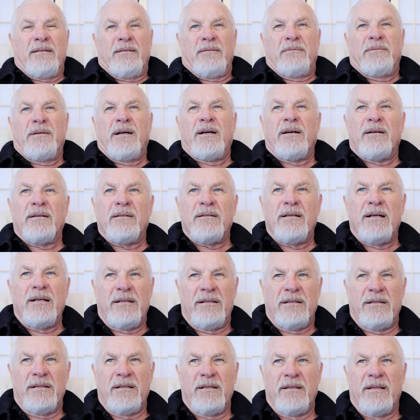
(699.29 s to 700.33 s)
Well,
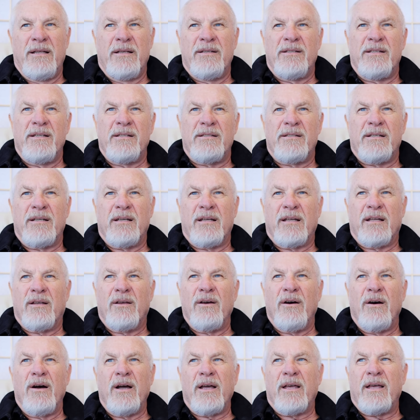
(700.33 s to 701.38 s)
there's this
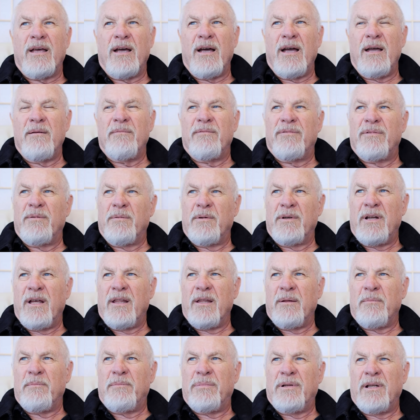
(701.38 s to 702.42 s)
guy came from
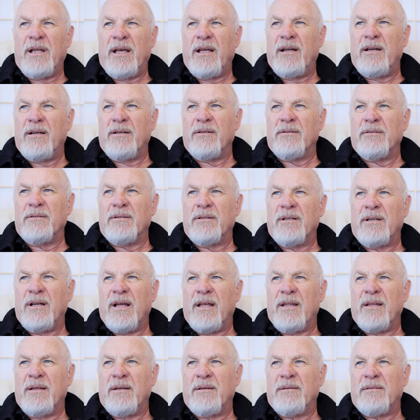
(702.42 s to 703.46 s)
another planet or
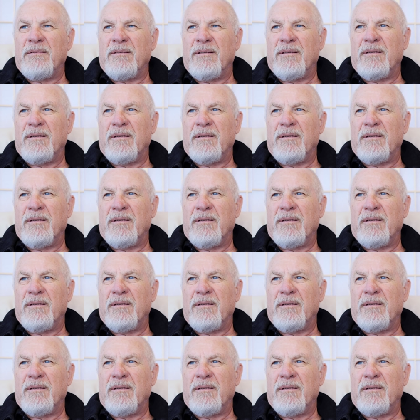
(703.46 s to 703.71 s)
another